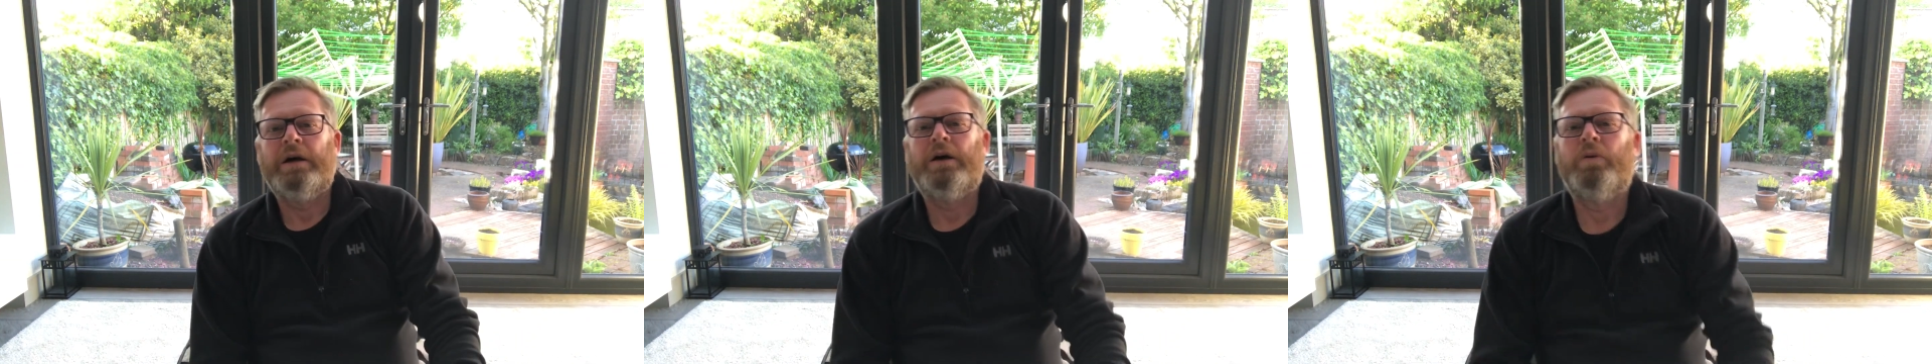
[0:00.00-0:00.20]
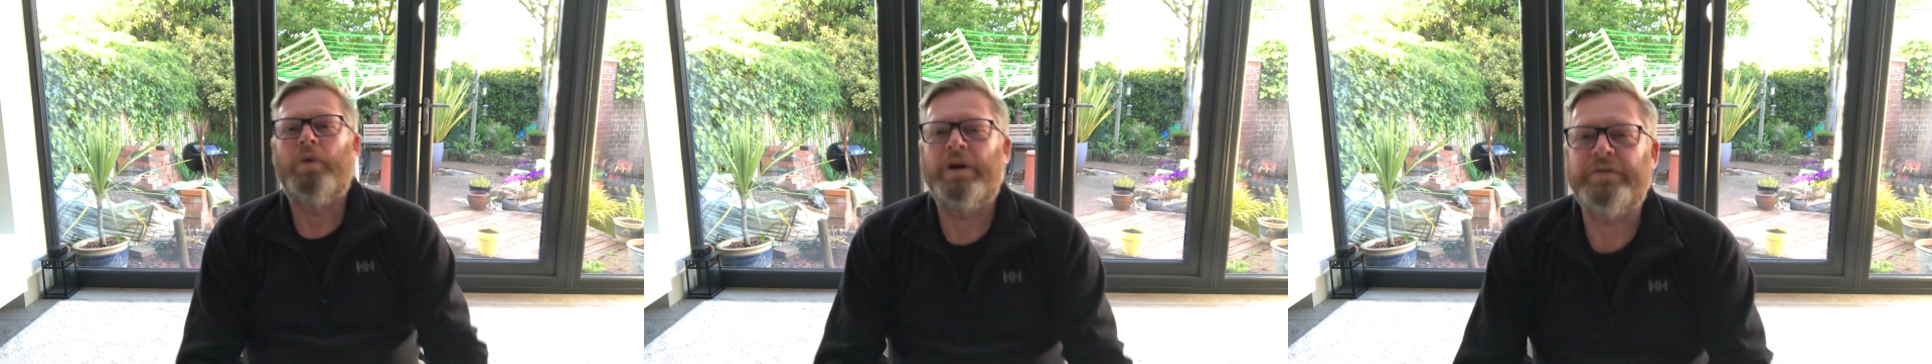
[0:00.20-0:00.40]

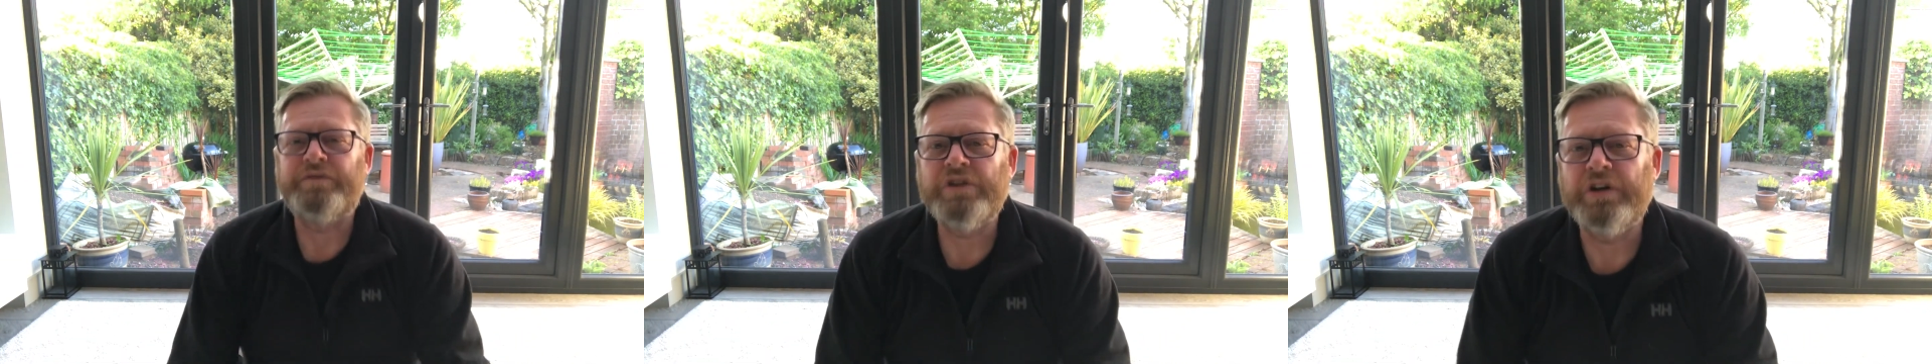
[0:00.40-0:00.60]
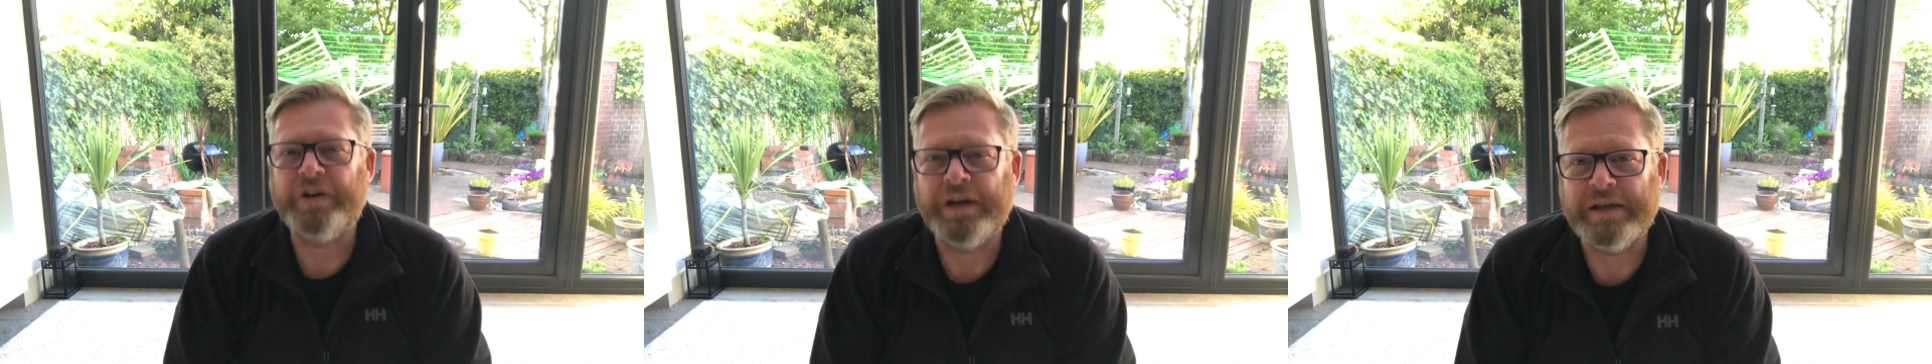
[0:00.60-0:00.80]
what I've
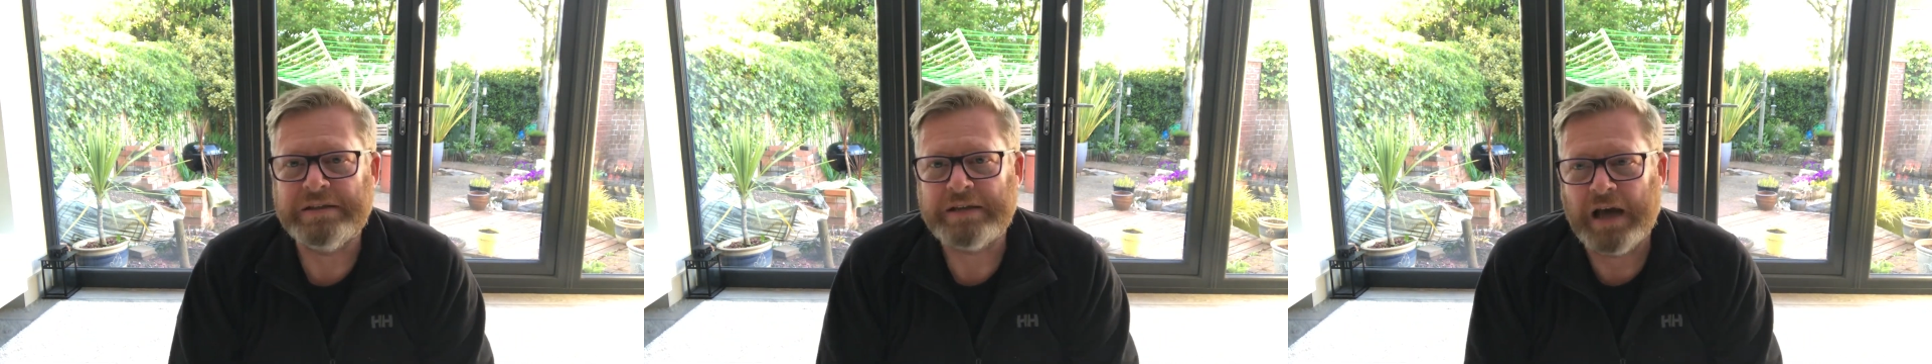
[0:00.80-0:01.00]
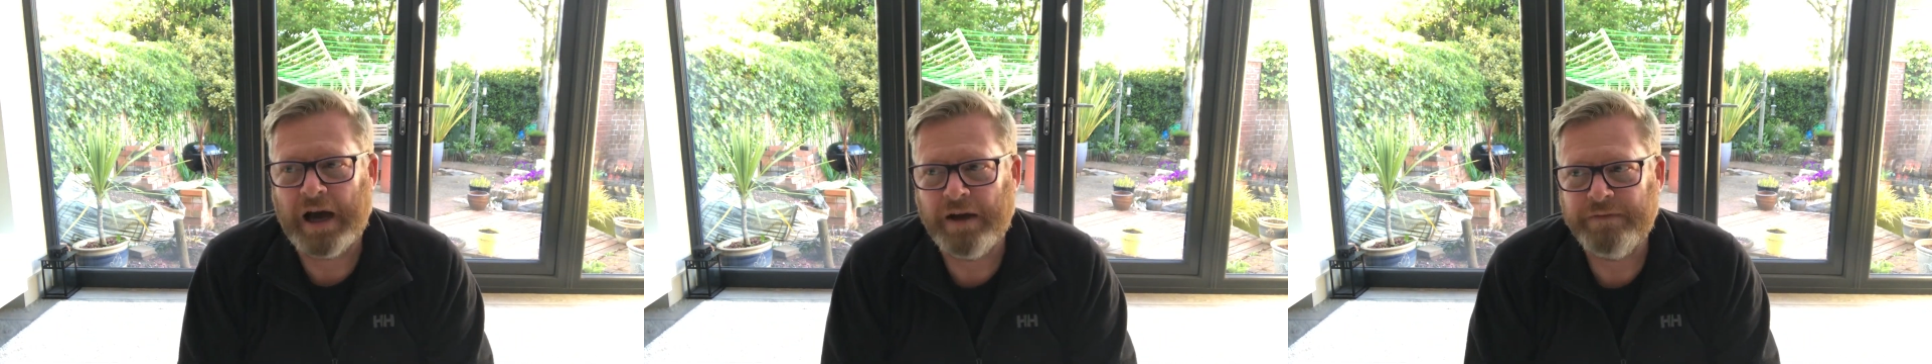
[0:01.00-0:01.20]
done is
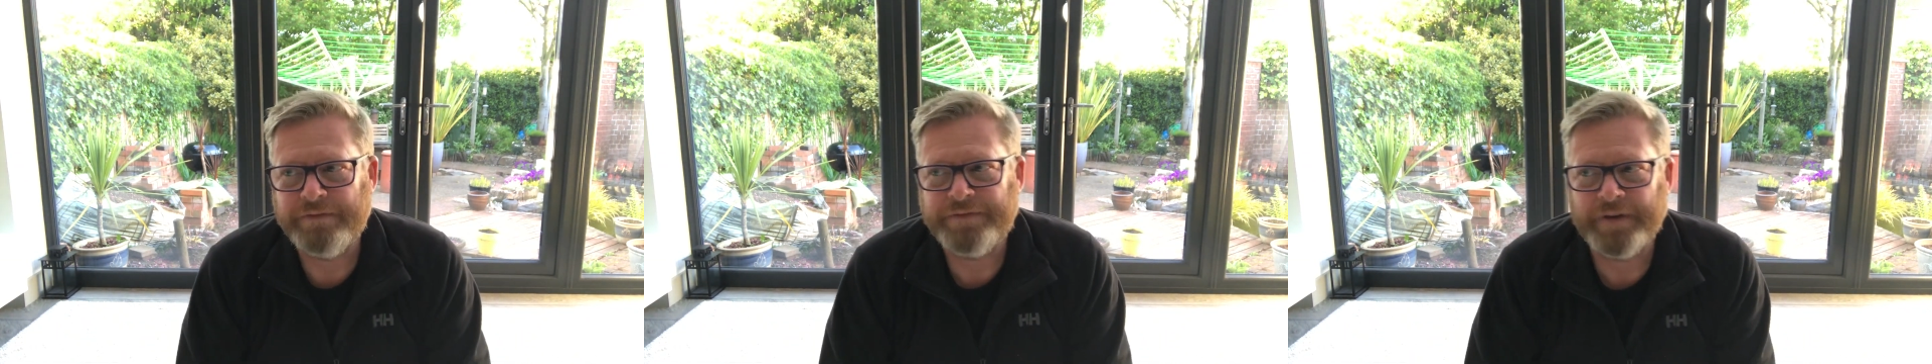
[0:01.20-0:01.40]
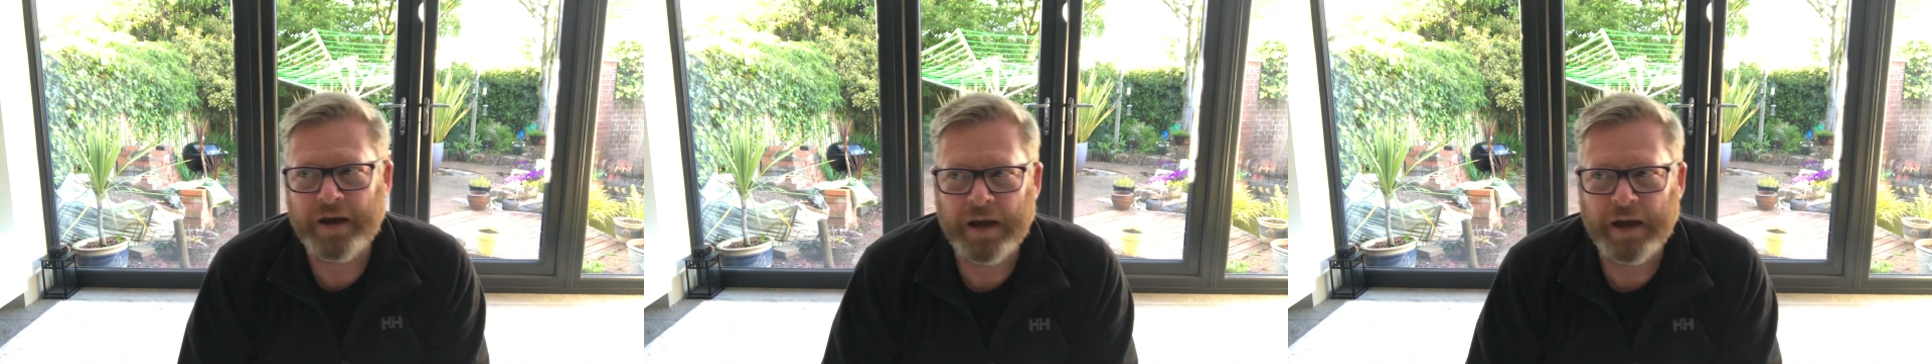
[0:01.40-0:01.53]
I've